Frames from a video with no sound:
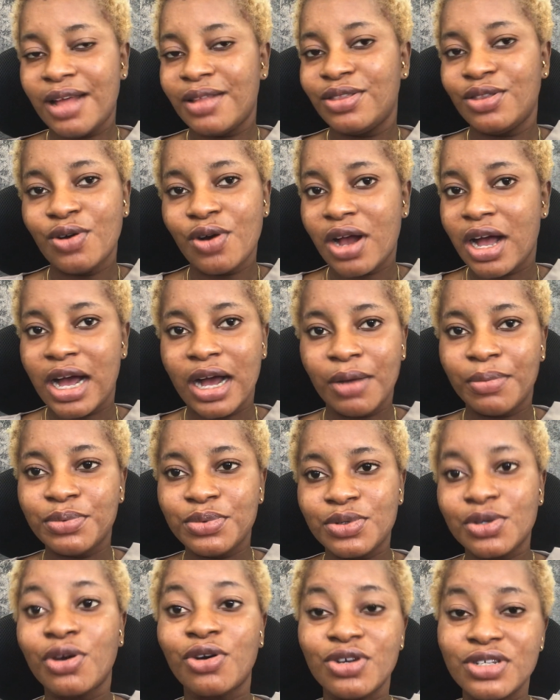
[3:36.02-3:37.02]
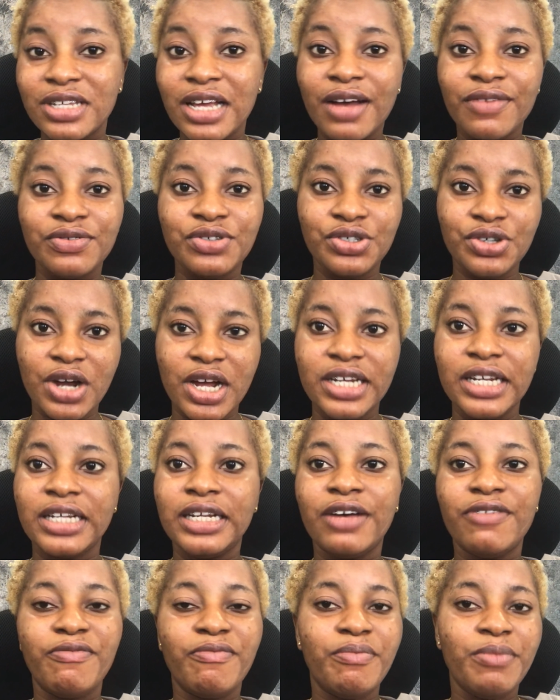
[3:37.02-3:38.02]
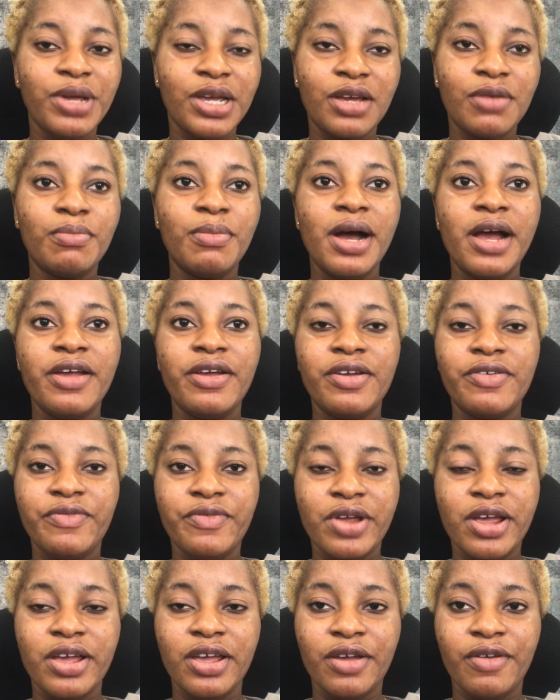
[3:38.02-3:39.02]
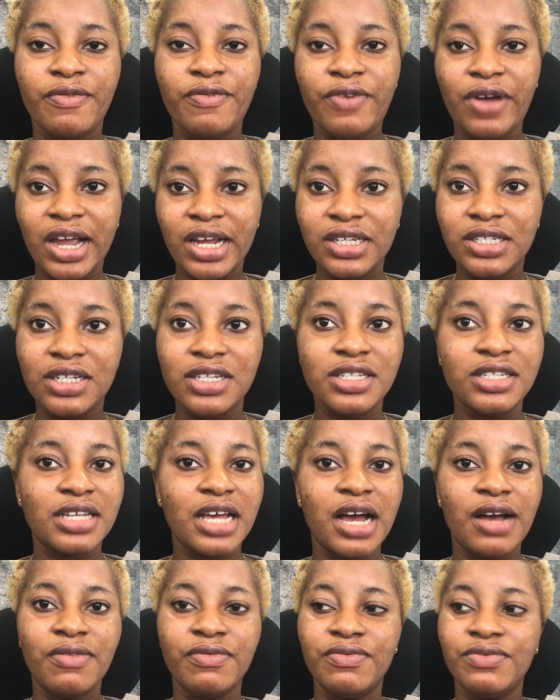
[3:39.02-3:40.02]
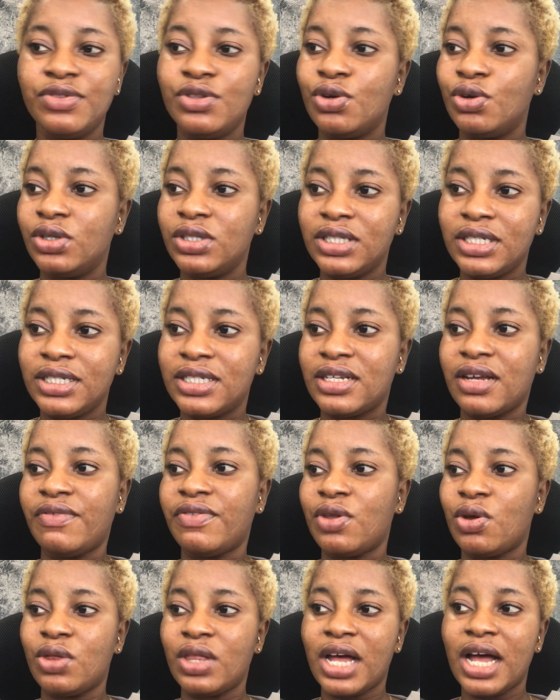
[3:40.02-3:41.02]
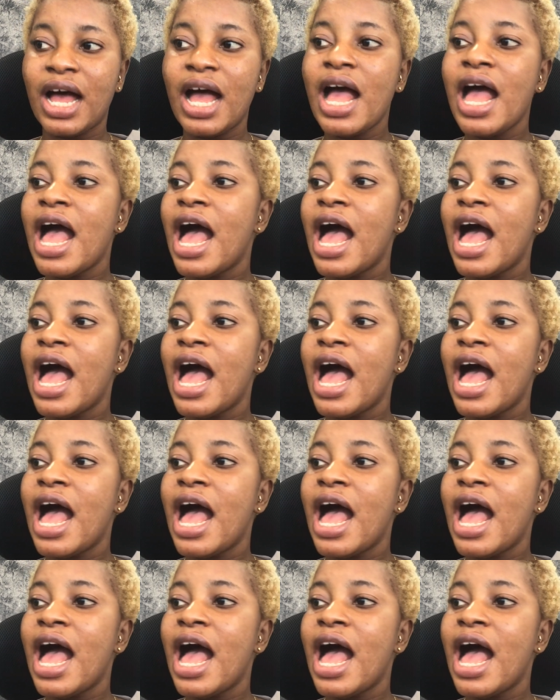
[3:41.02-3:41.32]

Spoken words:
No caps, because I've tried and I've made my findings, I've done this, I've done that.